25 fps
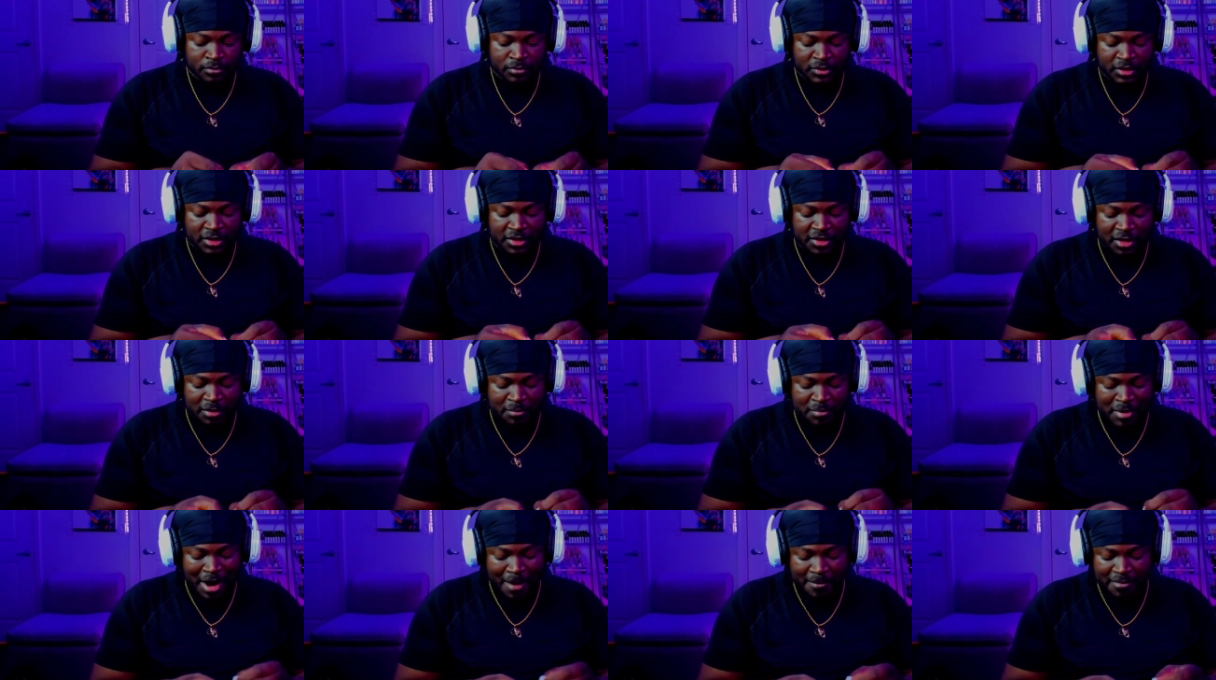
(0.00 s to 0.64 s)
They're
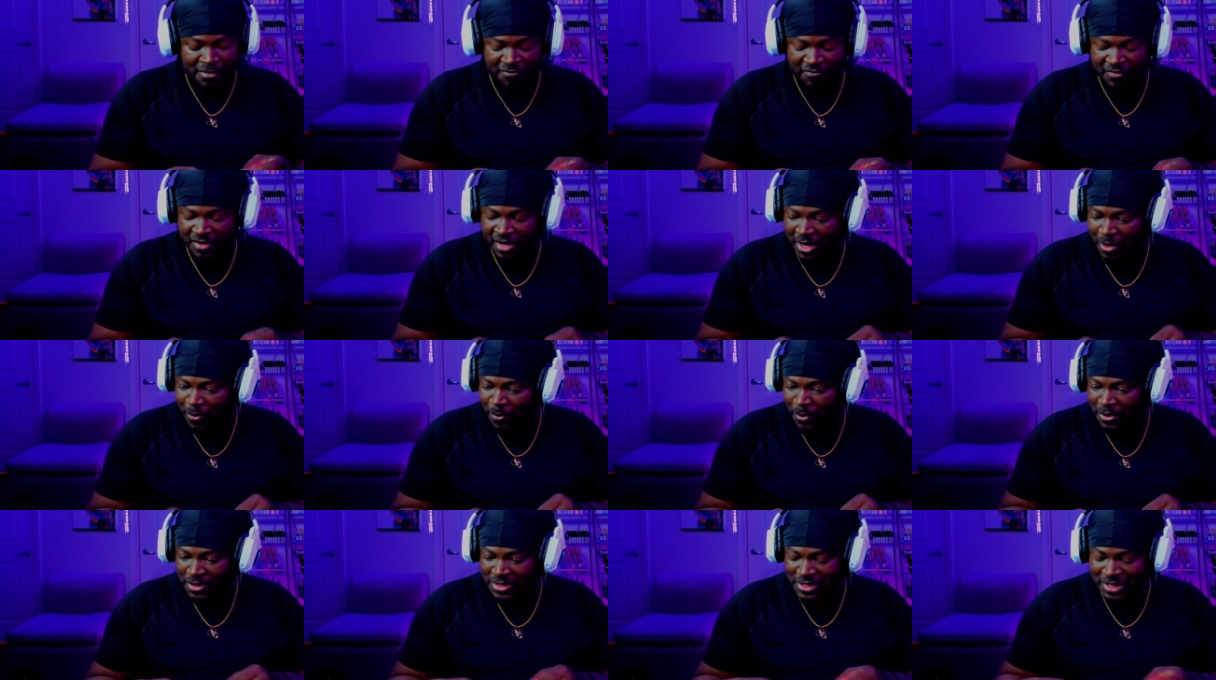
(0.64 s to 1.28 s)
popping
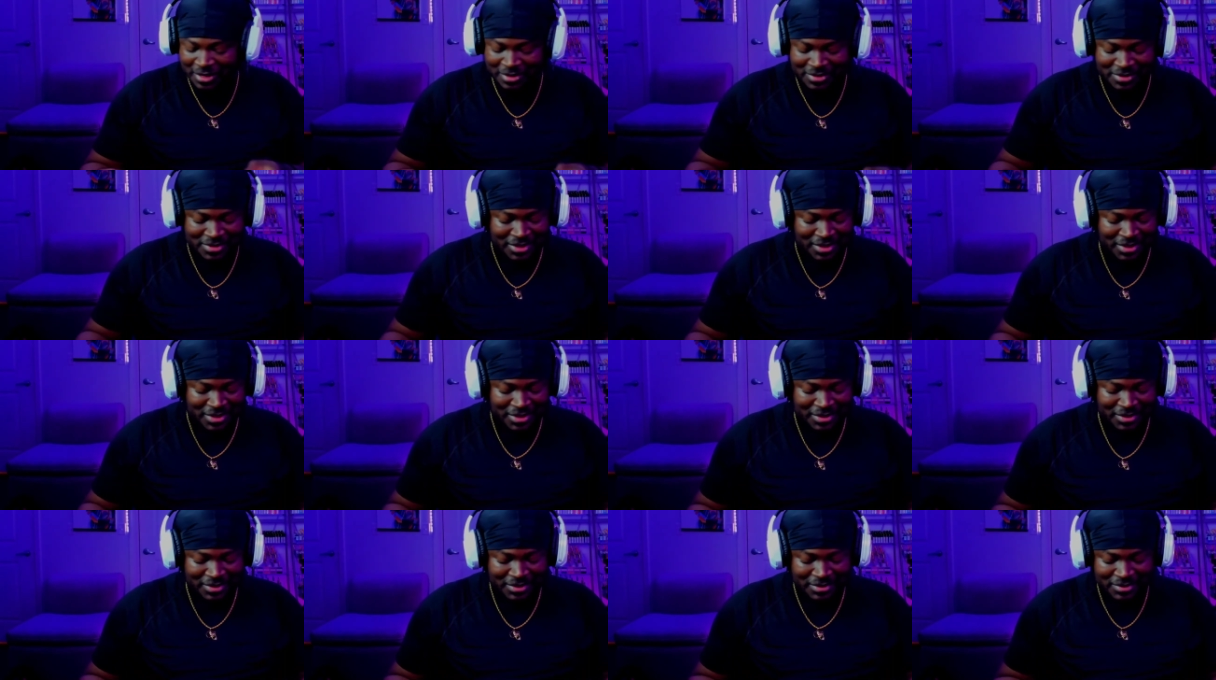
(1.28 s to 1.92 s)
fireworks
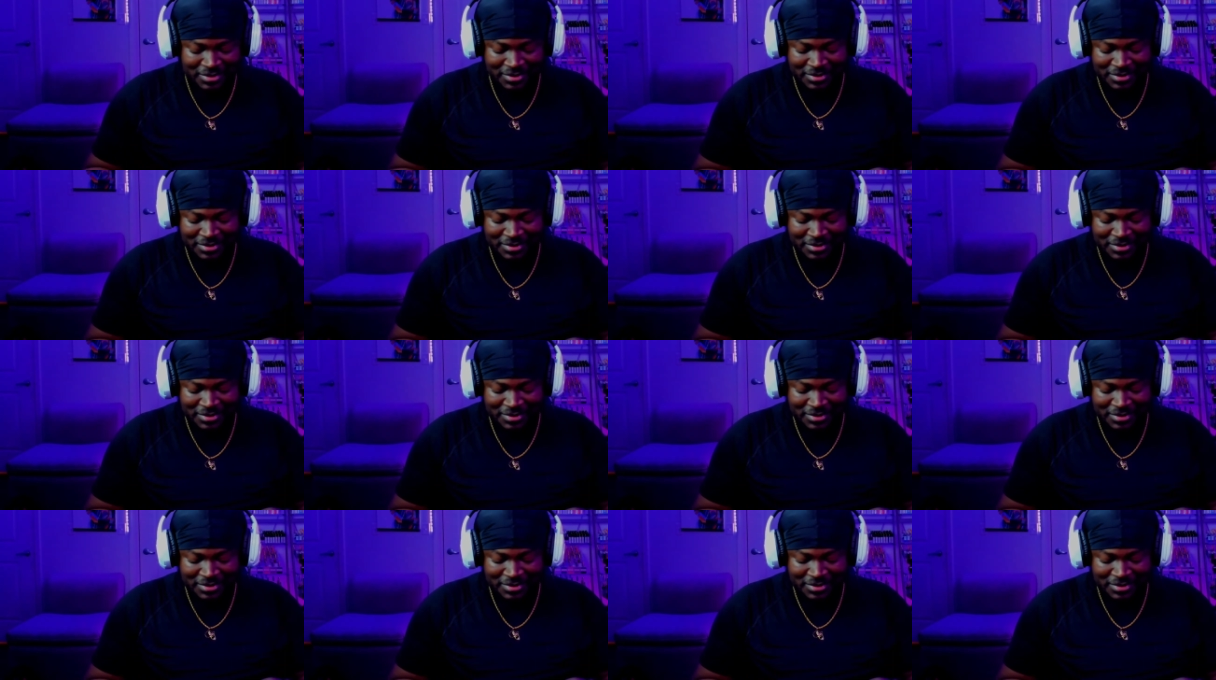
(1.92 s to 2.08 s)
outside.